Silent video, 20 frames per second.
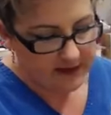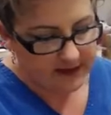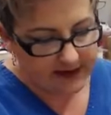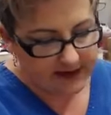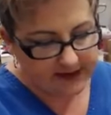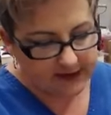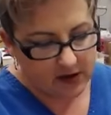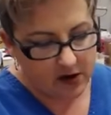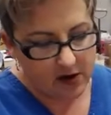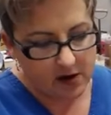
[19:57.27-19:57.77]

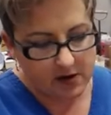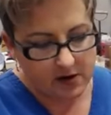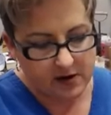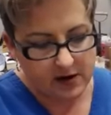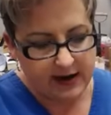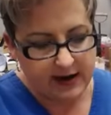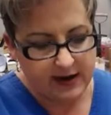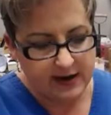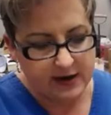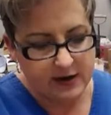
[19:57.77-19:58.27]
These
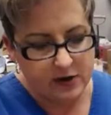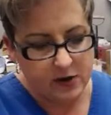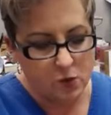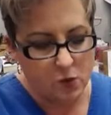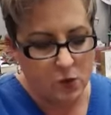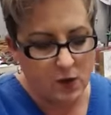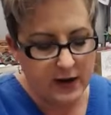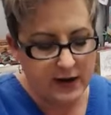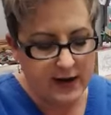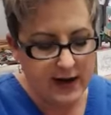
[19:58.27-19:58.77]
are in
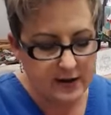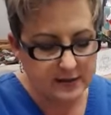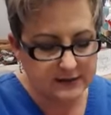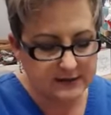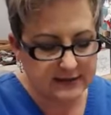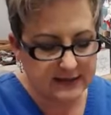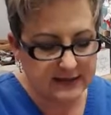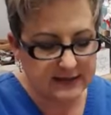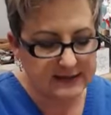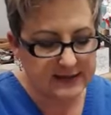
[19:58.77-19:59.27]
1
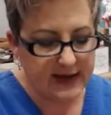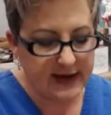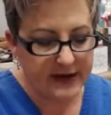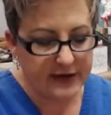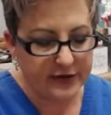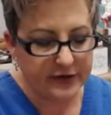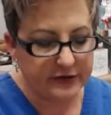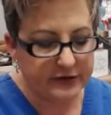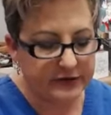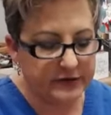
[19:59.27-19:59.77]
ounce
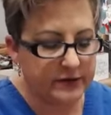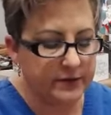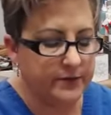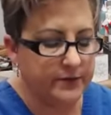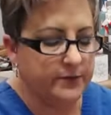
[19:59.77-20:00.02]
containers.